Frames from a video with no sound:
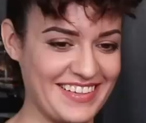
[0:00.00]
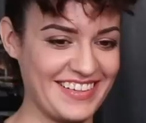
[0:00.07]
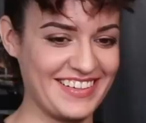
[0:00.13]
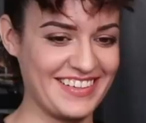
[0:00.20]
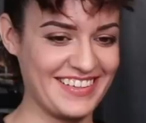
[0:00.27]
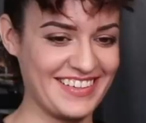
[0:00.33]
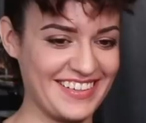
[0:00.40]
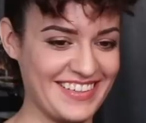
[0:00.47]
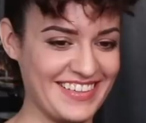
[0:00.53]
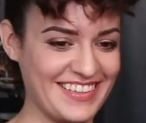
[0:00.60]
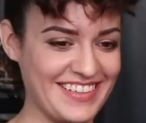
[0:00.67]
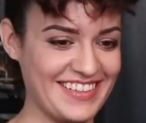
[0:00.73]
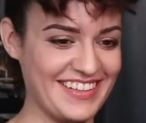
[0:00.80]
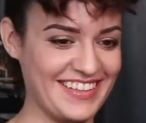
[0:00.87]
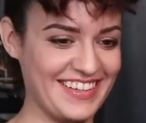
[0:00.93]

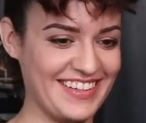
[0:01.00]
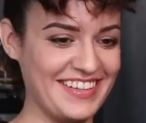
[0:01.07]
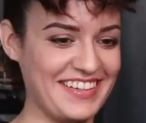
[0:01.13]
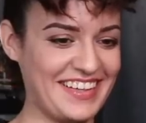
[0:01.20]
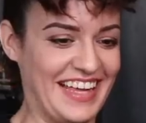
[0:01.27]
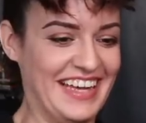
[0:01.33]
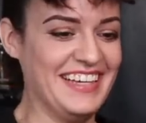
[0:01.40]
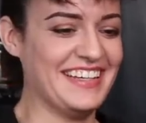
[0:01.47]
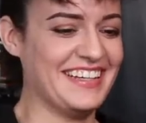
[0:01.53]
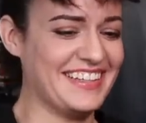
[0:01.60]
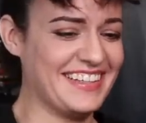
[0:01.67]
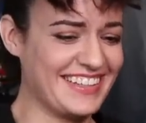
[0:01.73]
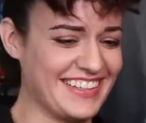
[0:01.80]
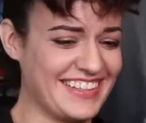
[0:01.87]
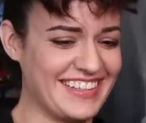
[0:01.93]

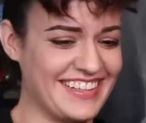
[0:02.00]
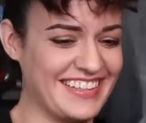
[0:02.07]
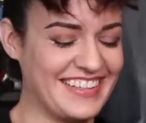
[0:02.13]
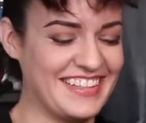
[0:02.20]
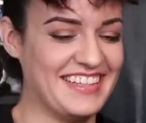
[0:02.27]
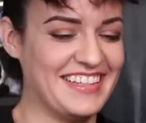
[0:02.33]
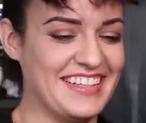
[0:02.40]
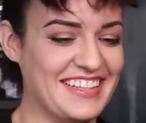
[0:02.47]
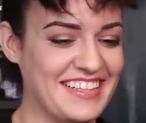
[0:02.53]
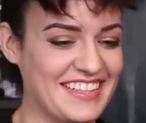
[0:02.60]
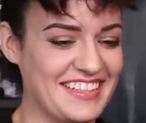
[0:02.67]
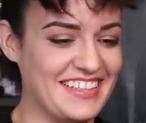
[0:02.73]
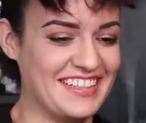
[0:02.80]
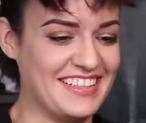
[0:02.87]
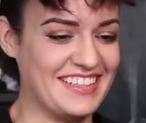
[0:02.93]

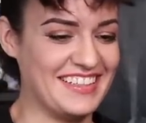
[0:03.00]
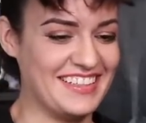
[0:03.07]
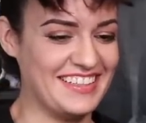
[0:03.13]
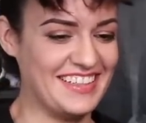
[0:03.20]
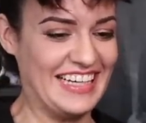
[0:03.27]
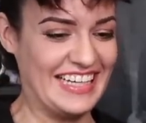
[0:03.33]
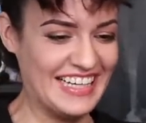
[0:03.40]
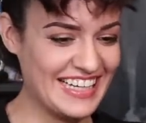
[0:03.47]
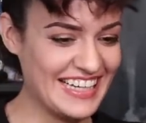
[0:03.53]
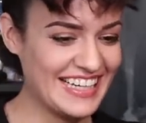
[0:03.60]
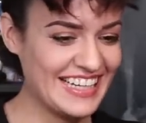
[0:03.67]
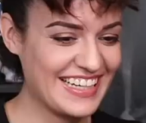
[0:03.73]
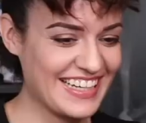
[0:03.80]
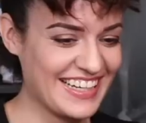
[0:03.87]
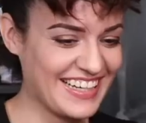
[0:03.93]

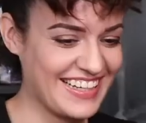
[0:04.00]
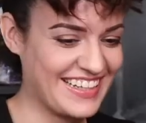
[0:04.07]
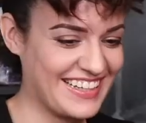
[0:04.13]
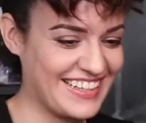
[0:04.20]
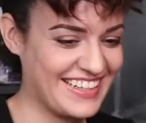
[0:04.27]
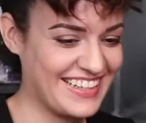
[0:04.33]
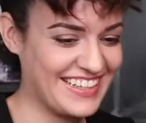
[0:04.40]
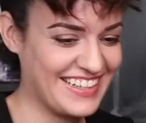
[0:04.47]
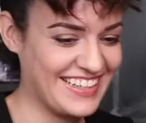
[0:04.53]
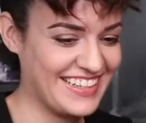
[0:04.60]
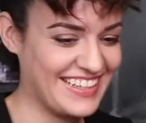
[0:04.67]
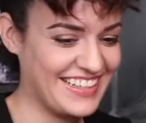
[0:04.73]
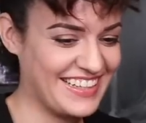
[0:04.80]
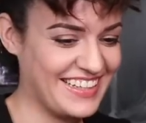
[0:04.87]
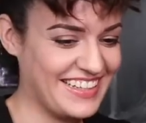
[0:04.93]

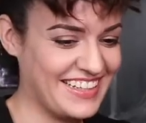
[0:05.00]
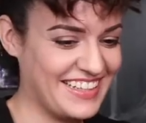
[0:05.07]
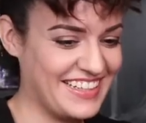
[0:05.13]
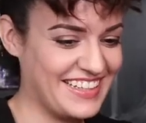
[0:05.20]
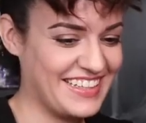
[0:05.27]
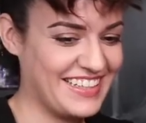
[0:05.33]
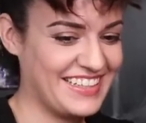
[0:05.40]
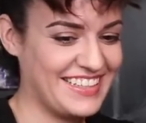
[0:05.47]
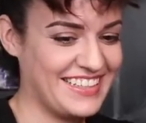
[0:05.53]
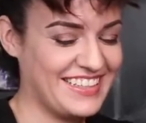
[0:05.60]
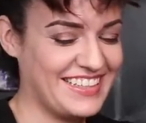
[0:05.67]
[no speech]